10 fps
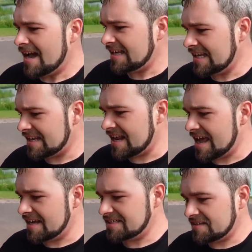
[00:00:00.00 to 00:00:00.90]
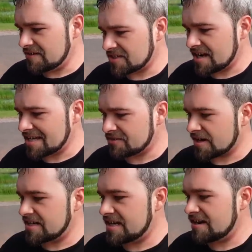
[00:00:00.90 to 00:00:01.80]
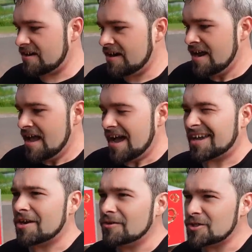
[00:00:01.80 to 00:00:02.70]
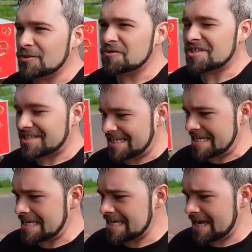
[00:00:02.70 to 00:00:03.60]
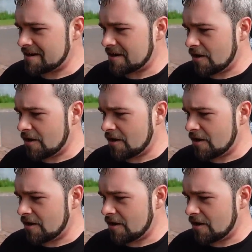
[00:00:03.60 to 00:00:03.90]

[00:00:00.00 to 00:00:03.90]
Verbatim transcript: I need an S, and there's an S right here. I can also use the T and an